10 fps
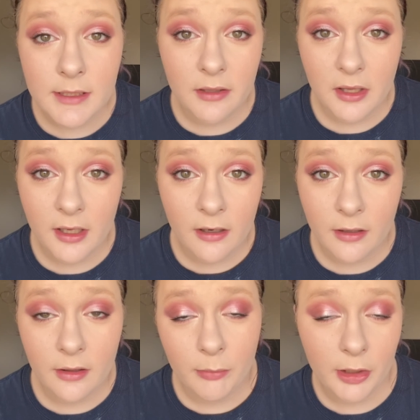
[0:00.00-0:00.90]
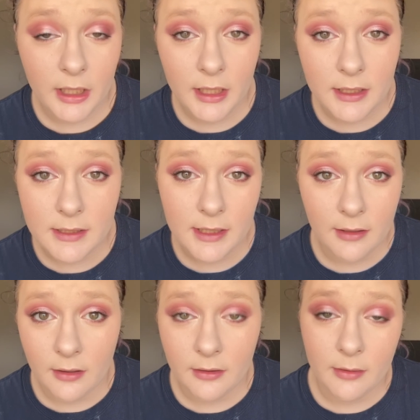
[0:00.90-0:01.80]
They aren't the prettiest, they
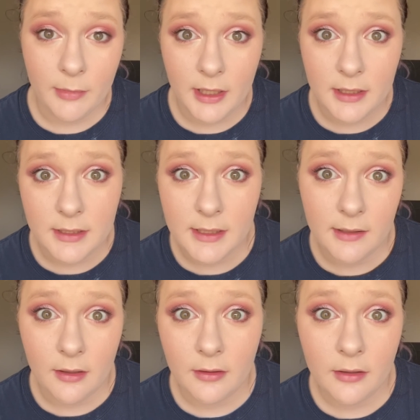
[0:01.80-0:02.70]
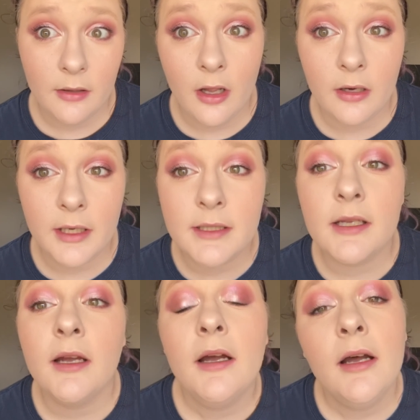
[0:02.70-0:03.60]
aren't the best, they aren't the longest,
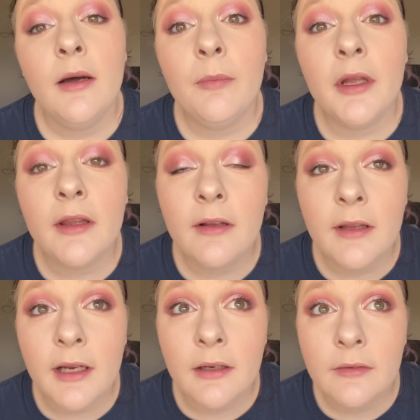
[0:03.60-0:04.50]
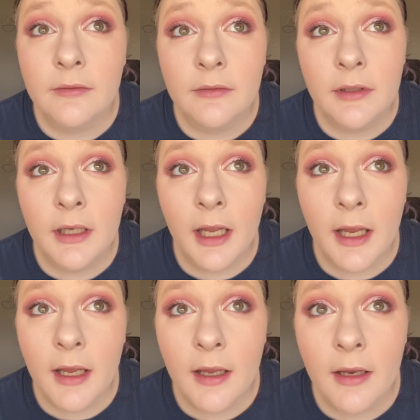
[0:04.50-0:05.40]
but they're there
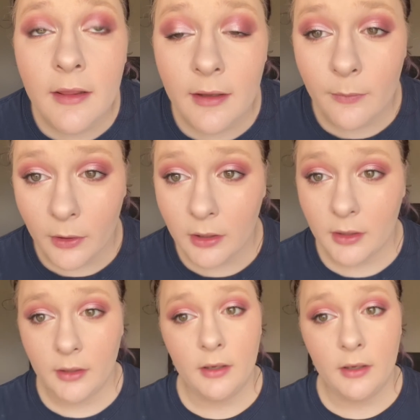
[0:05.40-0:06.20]
and they work.